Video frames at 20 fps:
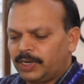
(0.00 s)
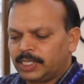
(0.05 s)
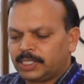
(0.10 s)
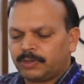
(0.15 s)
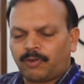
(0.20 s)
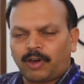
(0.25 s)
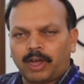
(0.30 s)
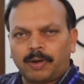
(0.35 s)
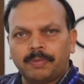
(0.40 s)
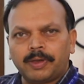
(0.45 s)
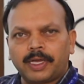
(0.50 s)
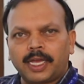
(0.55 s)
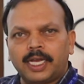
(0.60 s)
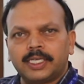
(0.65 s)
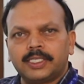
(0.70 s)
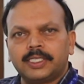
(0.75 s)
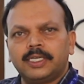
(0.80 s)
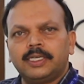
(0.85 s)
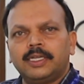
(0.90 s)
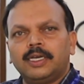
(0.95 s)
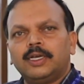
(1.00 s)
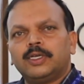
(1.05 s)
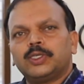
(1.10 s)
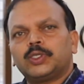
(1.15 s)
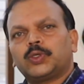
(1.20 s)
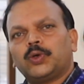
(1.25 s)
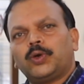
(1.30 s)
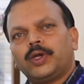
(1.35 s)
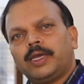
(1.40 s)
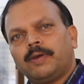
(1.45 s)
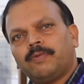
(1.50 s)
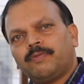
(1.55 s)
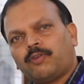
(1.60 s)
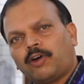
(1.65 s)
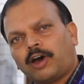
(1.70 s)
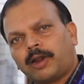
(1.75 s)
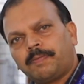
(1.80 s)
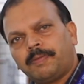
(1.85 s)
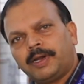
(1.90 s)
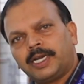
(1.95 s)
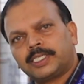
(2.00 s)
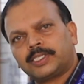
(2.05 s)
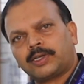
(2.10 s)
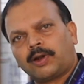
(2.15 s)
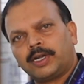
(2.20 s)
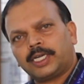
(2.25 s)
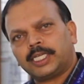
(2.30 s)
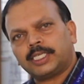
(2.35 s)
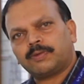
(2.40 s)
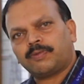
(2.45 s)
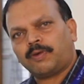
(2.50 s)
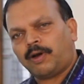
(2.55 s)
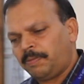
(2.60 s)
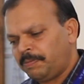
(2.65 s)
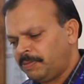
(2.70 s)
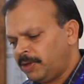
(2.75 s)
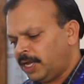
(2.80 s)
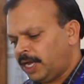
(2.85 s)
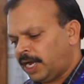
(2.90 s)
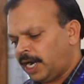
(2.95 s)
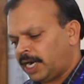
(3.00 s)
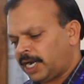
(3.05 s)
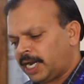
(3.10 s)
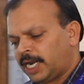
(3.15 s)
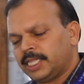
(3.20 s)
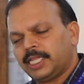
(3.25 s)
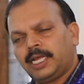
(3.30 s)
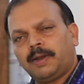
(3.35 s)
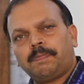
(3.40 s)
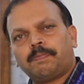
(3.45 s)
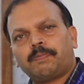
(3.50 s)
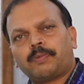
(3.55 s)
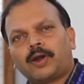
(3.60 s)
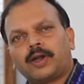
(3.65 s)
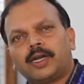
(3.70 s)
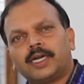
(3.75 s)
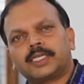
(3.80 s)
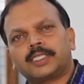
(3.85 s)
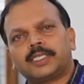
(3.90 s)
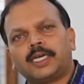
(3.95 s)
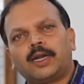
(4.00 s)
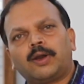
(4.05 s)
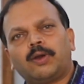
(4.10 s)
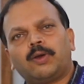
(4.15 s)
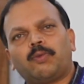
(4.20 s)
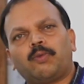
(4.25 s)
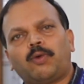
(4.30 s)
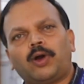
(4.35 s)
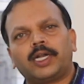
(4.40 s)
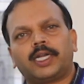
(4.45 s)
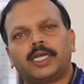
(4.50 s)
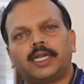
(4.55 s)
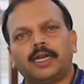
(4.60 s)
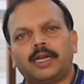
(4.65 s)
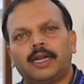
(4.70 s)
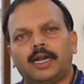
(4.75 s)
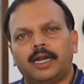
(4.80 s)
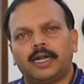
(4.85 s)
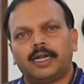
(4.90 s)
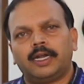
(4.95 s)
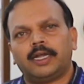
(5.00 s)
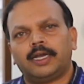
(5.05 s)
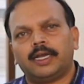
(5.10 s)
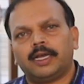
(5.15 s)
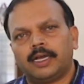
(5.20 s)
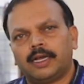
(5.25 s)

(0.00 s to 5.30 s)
is formic acid, sodium formate salt is formed, and another products are water, and